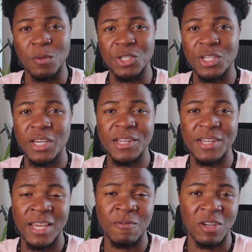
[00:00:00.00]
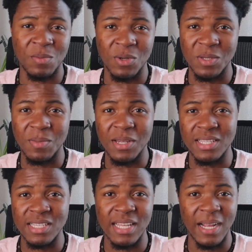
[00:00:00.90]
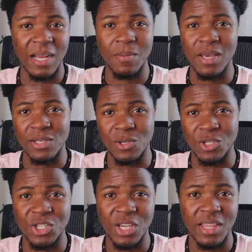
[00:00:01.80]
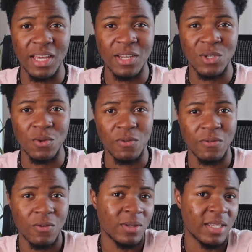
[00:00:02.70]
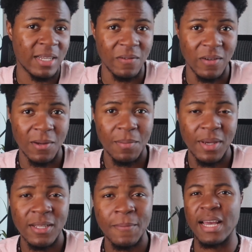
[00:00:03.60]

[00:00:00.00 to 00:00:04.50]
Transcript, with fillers: be sharing 9 responsibilities that can be associated to front-end development